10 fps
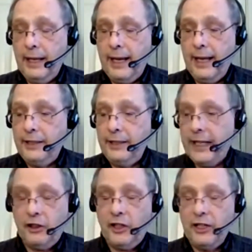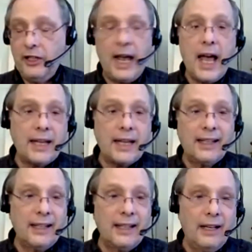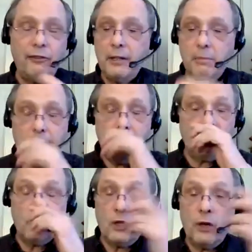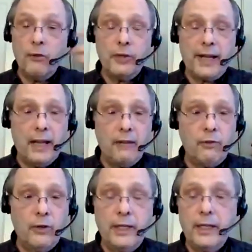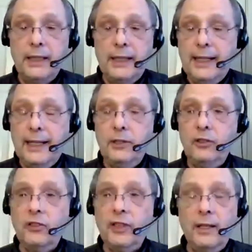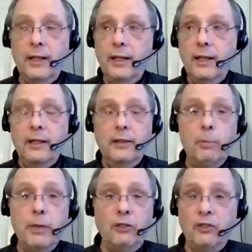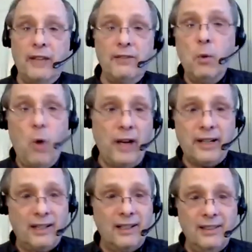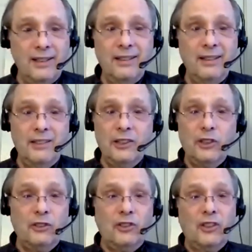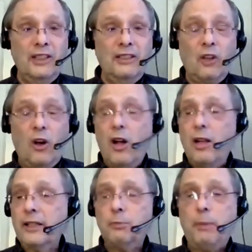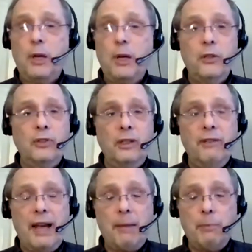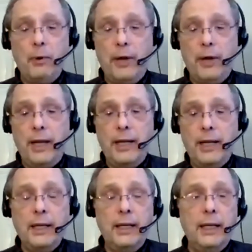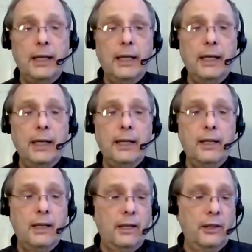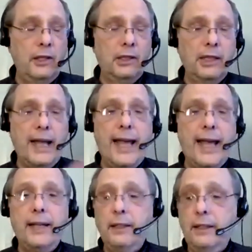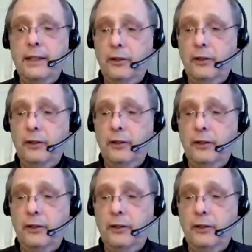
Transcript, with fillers: and yet they're not. A friend of mine just drove through California and she said, nobody's saving water. They're just, it's all exposed, evaporating. The, the land is